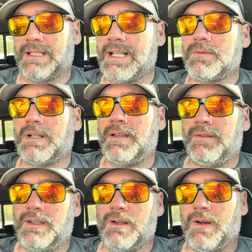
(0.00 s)
And that's what
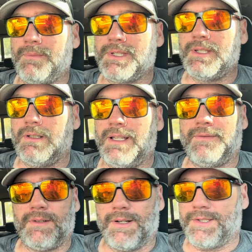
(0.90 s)
I'm still
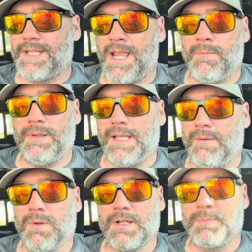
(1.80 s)
after a Stang Blade
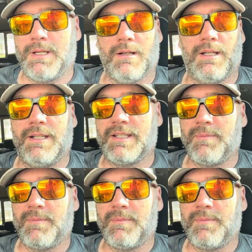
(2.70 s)
Works Pyrenees.